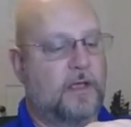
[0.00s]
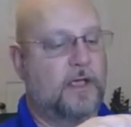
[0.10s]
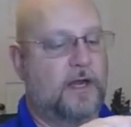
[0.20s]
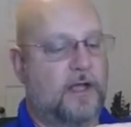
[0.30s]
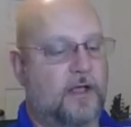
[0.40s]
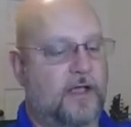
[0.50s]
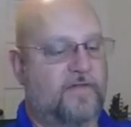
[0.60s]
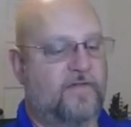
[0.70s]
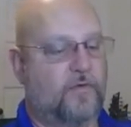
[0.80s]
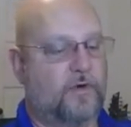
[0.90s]
And I'll have
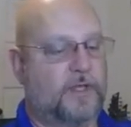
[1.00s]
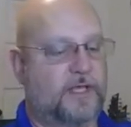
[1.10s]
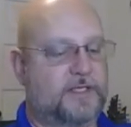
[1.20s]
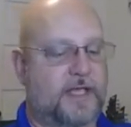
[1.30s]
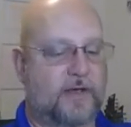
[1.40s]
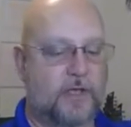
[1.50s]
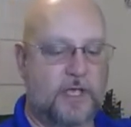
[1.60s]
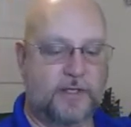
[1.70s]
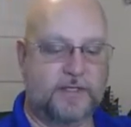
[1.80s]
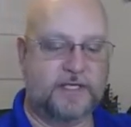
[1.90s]
4 of these. Now,
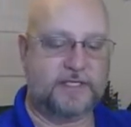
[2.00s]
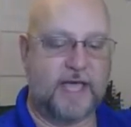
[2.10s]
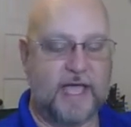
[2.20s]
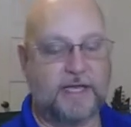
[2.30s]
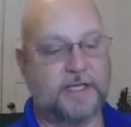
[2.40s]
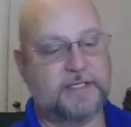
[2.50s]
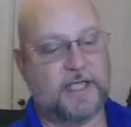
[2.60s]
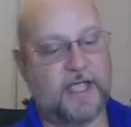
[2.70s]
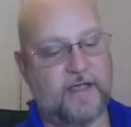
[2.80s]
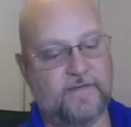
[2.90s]
this guy doesn't
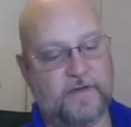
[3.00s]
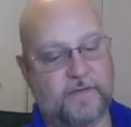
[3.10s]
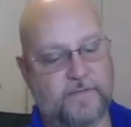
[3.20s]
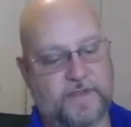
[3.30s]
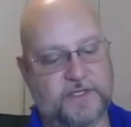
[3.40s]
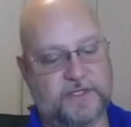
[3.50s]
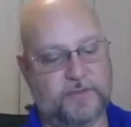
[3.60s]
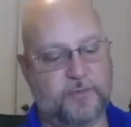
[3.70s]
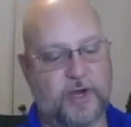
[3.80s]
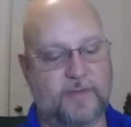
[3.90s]
have, this is
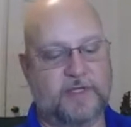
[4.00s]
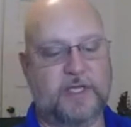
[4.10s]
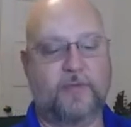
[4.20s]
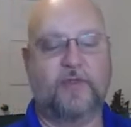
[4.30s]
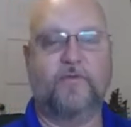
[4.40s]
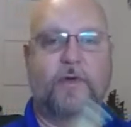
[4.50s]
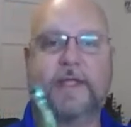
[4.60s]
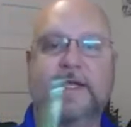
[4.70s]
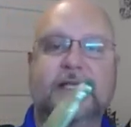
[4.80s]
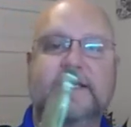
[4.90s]
a prime example of one
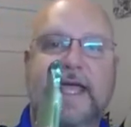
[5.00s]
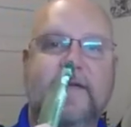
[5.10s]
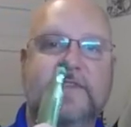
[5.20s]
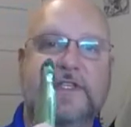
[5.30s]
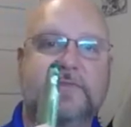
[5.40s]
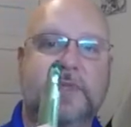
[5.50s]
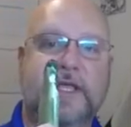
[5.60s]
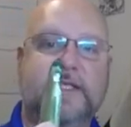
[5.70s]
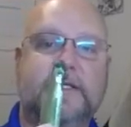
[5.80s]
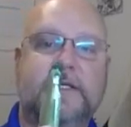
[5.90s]
that doesn't have the
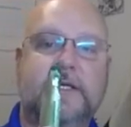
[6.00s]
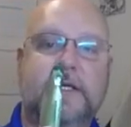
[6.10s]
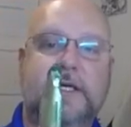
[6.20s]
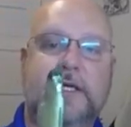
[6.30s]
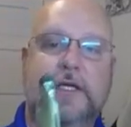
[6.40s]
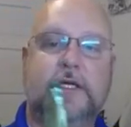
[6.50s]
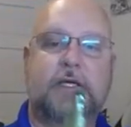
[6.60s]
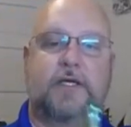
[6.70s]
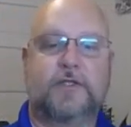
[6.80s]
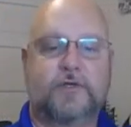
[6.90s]
split.
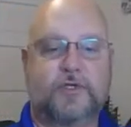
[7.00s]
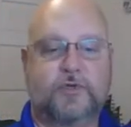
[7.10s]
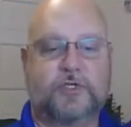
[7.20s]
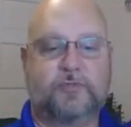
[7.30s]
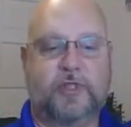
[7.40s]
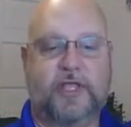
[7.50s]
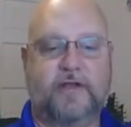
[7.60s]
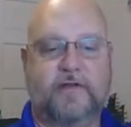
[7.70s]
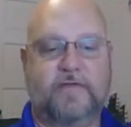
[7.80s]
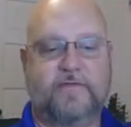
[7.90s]
There's no split
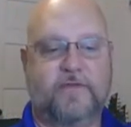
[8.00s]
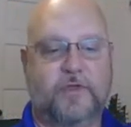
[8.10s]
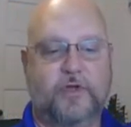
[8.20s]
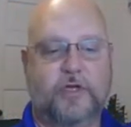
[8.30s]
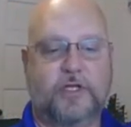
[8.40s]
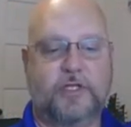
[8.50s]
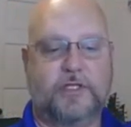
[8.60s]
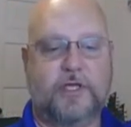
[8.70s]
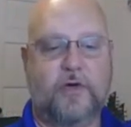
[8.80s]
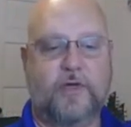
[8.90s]
for the hook
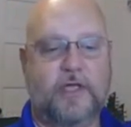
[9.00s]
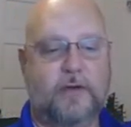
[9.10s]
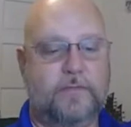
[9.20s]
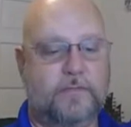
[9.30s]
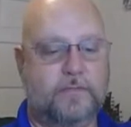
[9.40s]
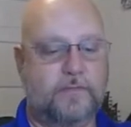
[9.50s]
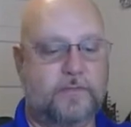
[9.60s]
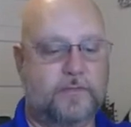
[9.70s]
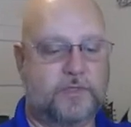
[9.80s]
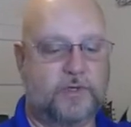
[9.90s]
to go in.
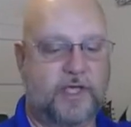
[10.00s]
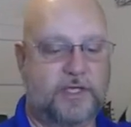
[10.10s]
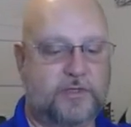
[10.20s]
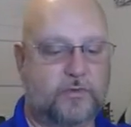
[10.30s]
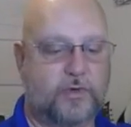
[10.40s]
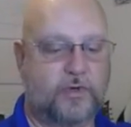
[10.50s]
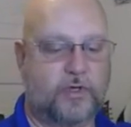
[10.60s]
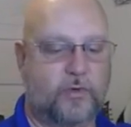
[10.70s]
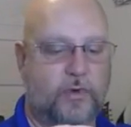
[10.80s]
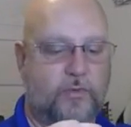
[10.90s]
So he's a real
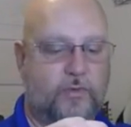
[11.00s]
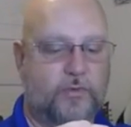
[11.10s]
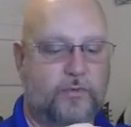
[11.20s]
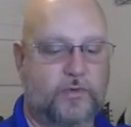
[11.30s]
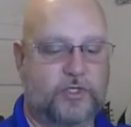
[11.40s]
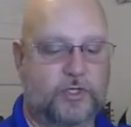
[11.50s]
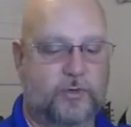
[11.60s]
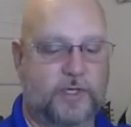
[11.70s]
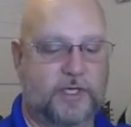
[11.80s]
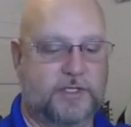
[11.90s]
good one. We'll
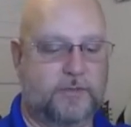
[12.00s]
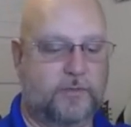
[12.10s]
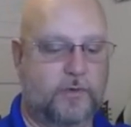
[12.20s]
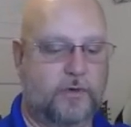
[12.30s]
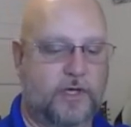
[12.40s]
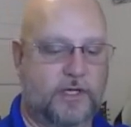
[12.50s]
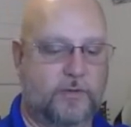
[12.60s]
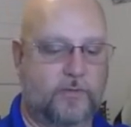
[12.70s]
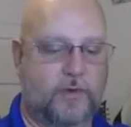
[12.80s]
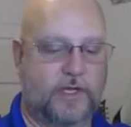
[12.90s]
show this. We'll go ahead
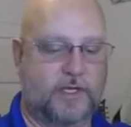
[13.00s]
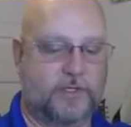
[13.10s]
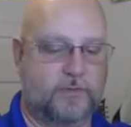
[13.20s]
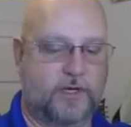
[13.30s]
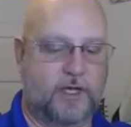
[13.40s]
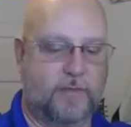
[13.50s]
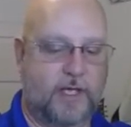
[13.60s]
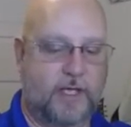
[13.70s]
and rig this one up.